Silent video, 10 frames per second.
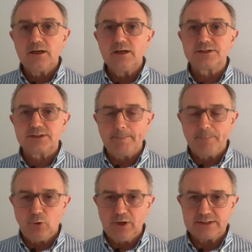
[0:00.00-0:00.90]
At some
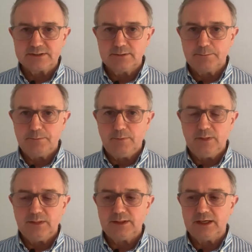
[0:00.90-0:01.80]
point,
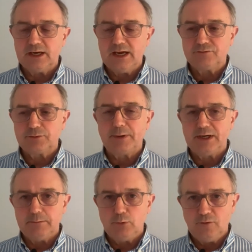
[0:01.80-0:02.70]
they're going to have to
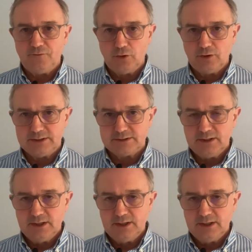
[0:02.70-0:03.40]
pay more for it.